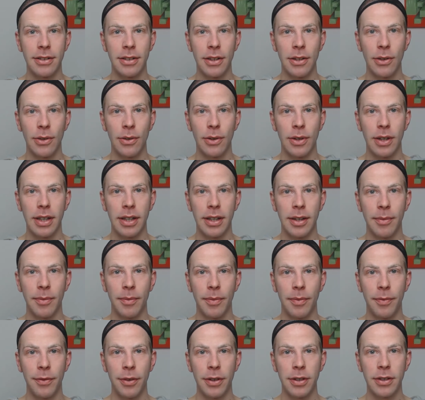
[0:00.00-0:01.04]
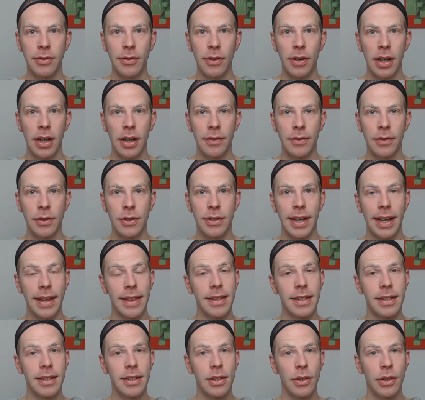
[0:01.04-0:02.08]
So, first of all I have to say
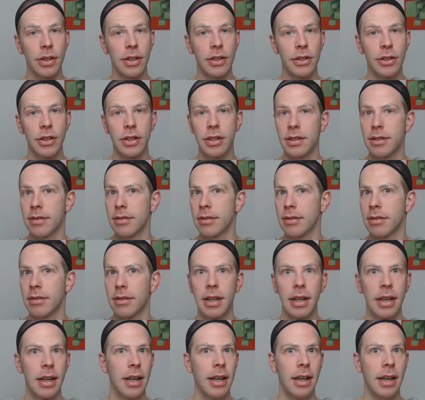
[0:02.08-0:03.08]
this look is just a